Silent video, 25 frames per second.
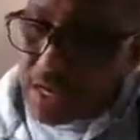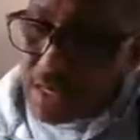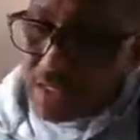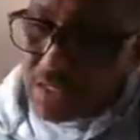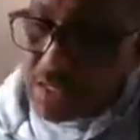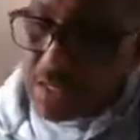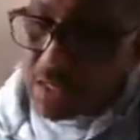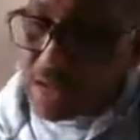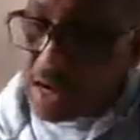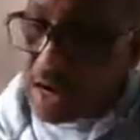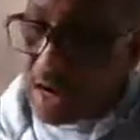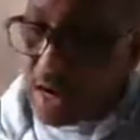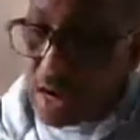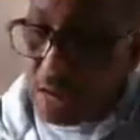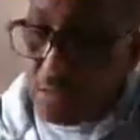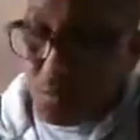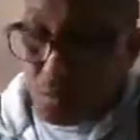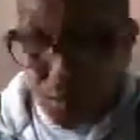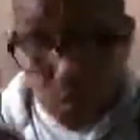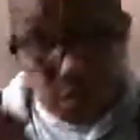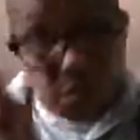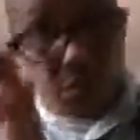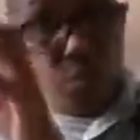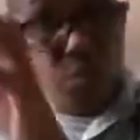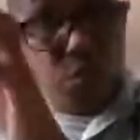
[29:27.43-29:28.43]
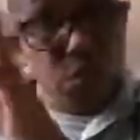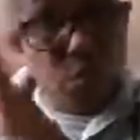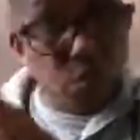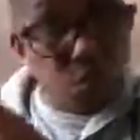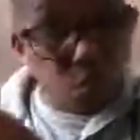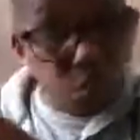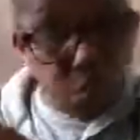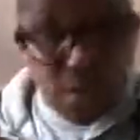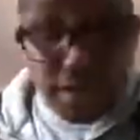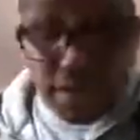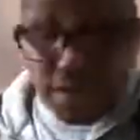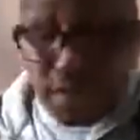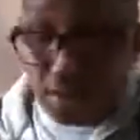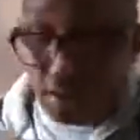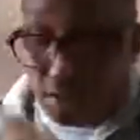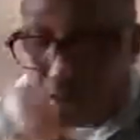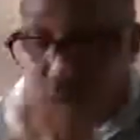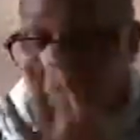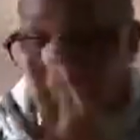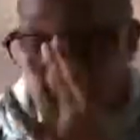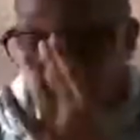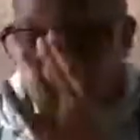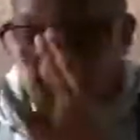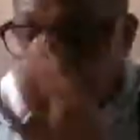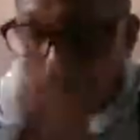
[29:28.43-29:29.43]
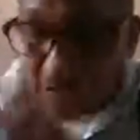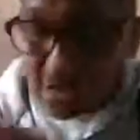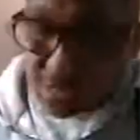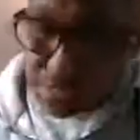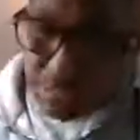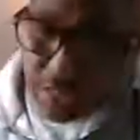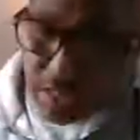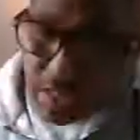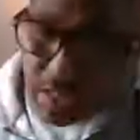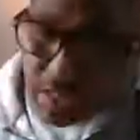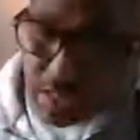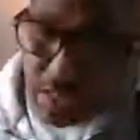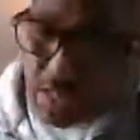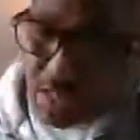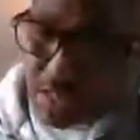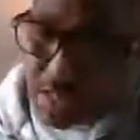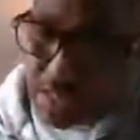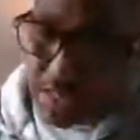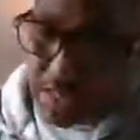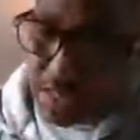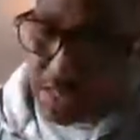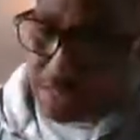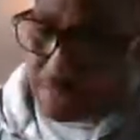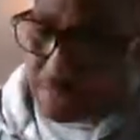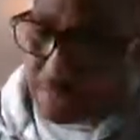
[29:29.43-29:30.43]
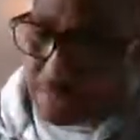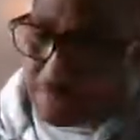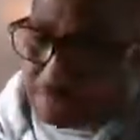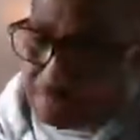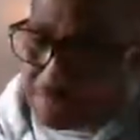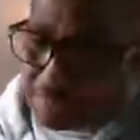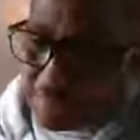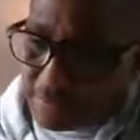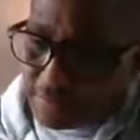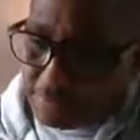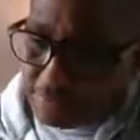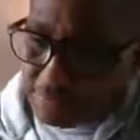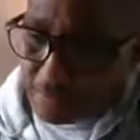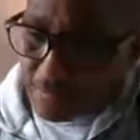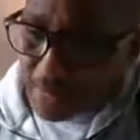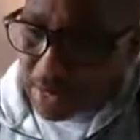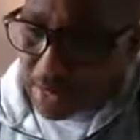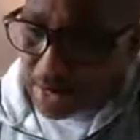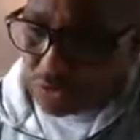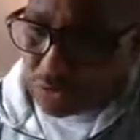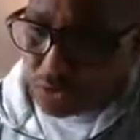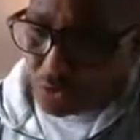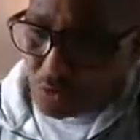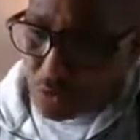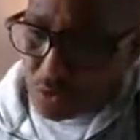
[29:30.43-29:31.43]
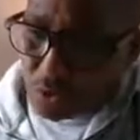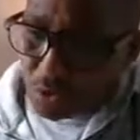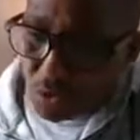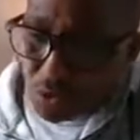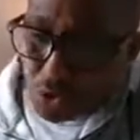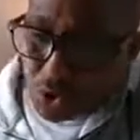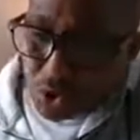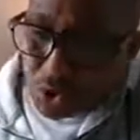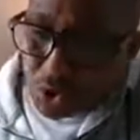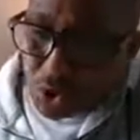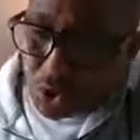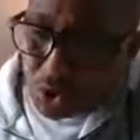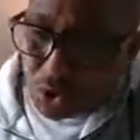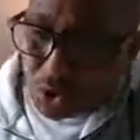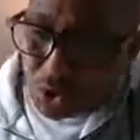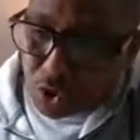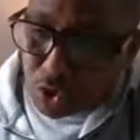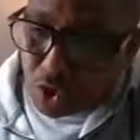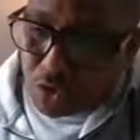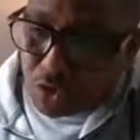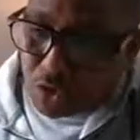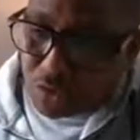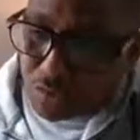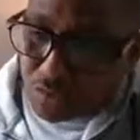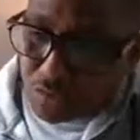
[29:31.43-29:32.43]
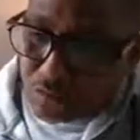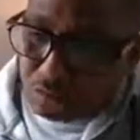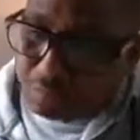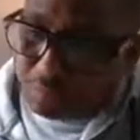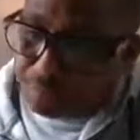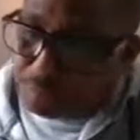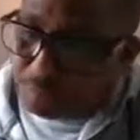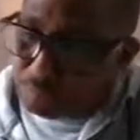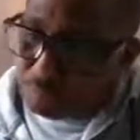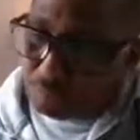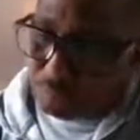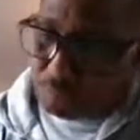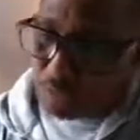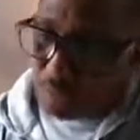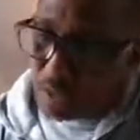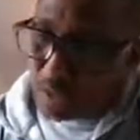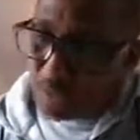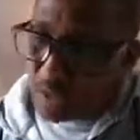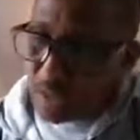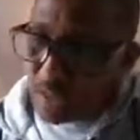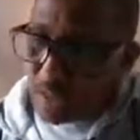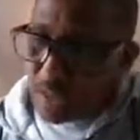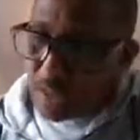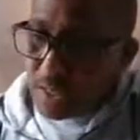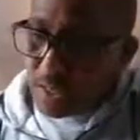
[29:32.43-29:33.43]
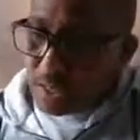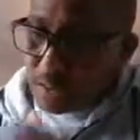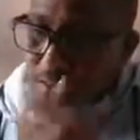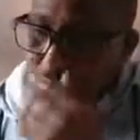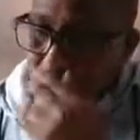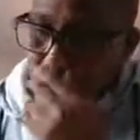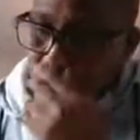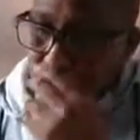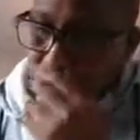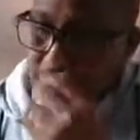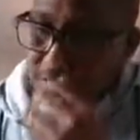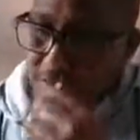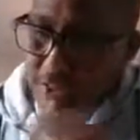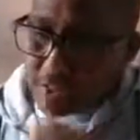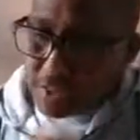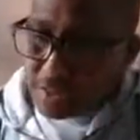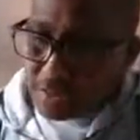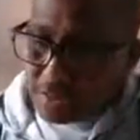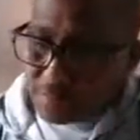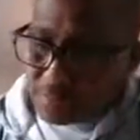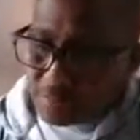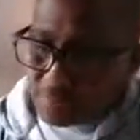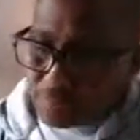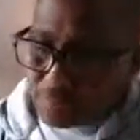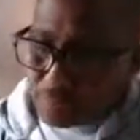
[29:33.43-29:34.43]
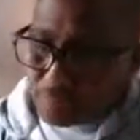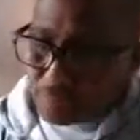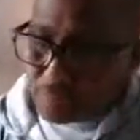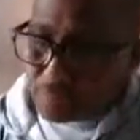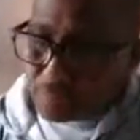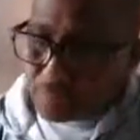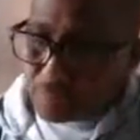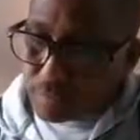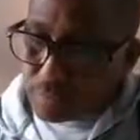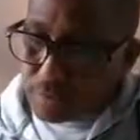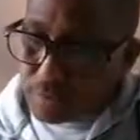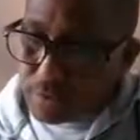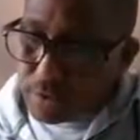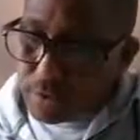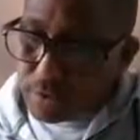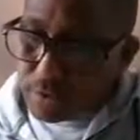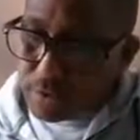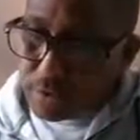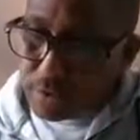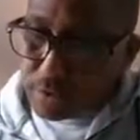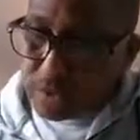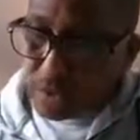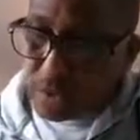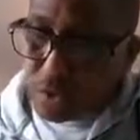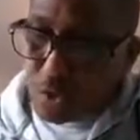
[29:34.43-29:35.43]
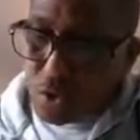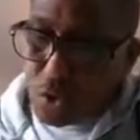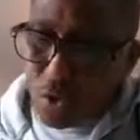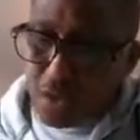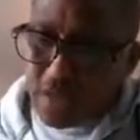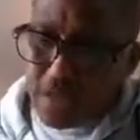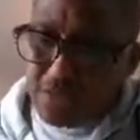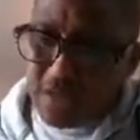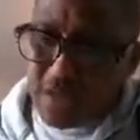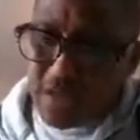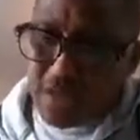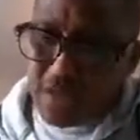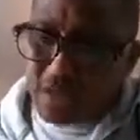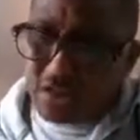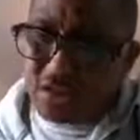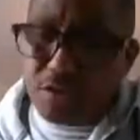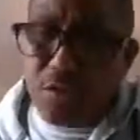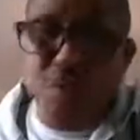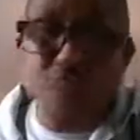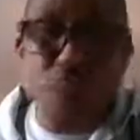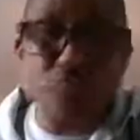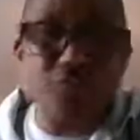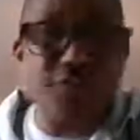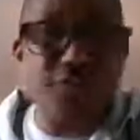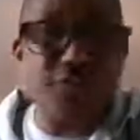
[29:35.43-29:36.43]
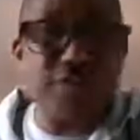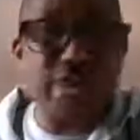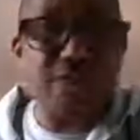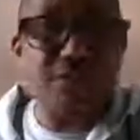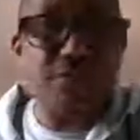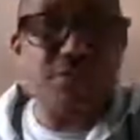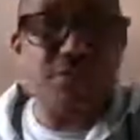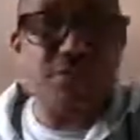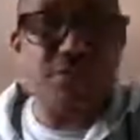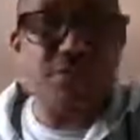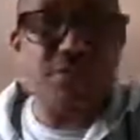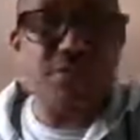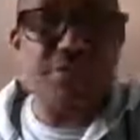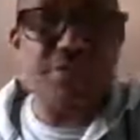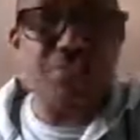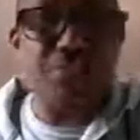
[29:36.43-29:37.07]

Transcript: We'll one day talk about this in depth. I just want to concentrate on this thing. Now, the other thing is the port of Banjul.